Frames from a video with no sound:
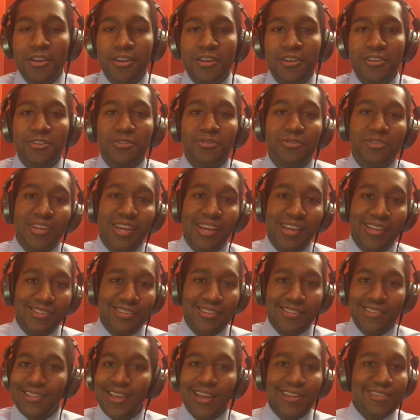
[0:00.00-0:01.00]
in your takes,
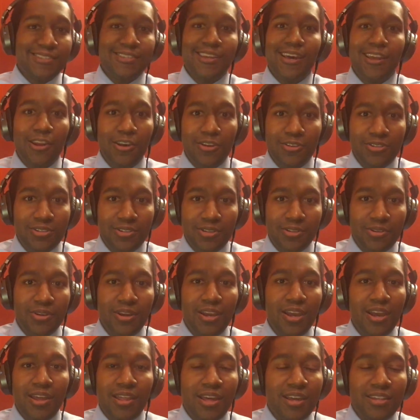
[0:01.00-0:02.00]
because that's
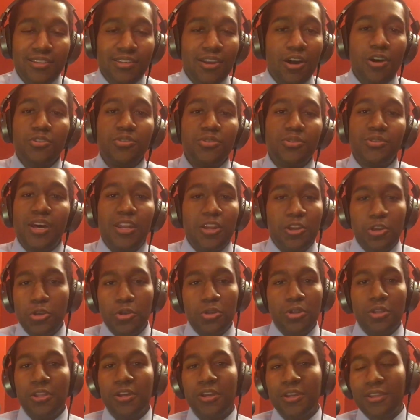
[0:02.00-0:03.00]
also not a
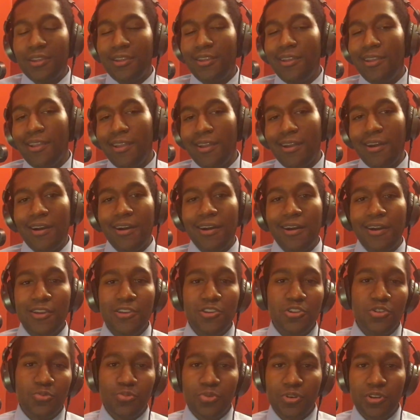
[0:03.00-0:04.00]
good look
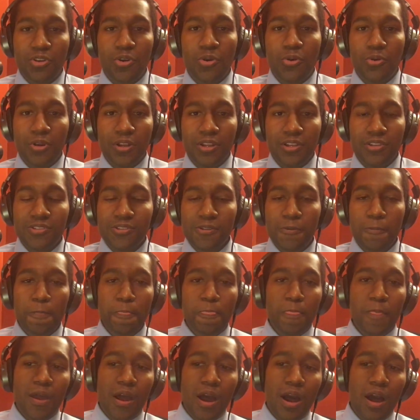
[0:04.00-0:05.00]
in your recordings.
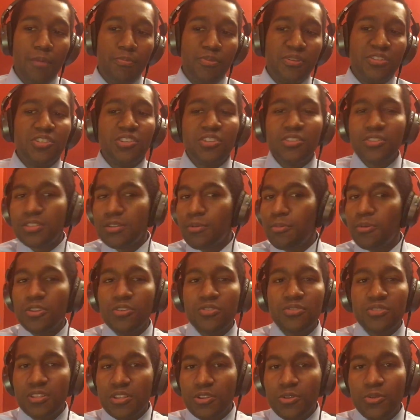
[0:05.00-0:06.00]
But just some of
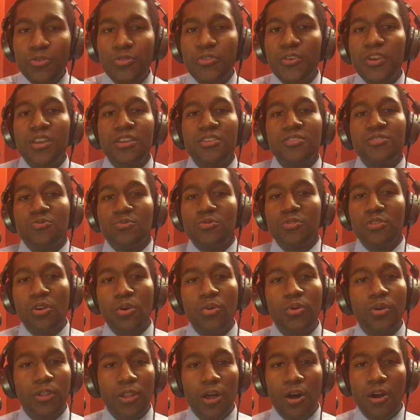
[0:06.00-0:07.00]
those little things will
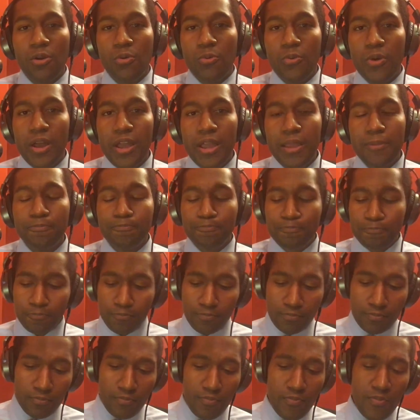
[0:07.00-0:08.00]
go a long way.
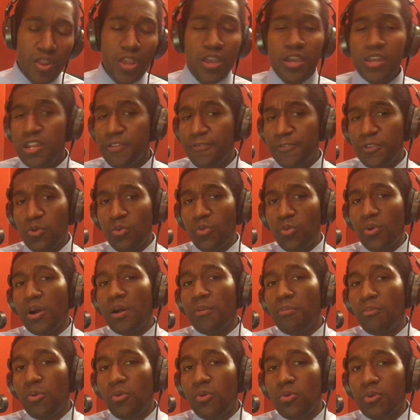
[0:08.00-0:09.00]
And if you
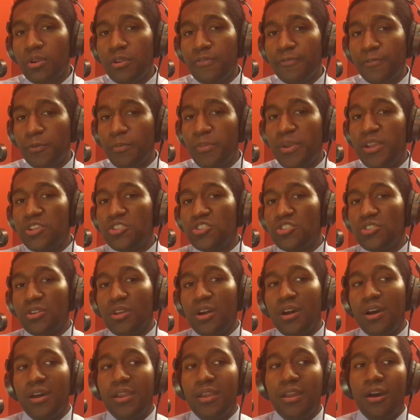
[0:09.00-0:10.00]
want more information
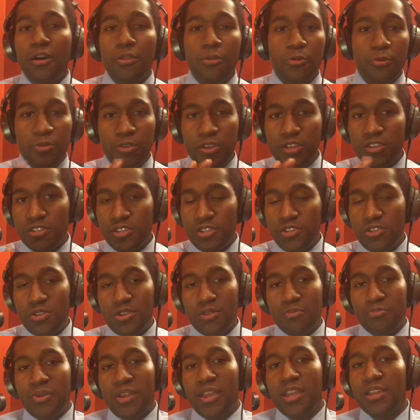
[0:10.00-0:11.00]
on other things that you
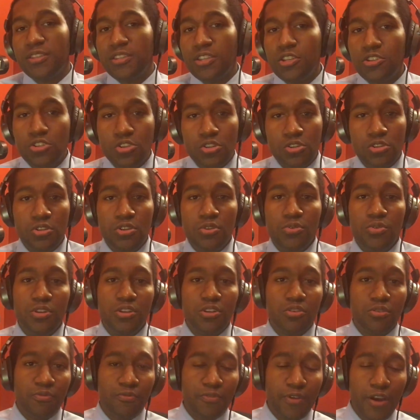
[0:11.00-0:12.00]
can pay attention to in
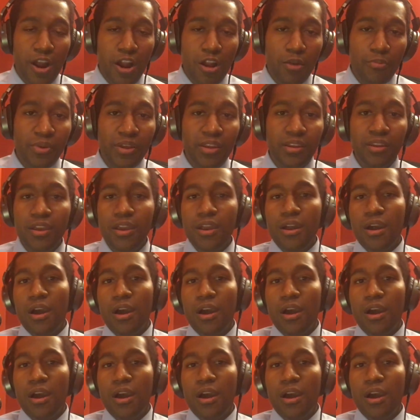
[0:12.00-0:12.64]
your environment,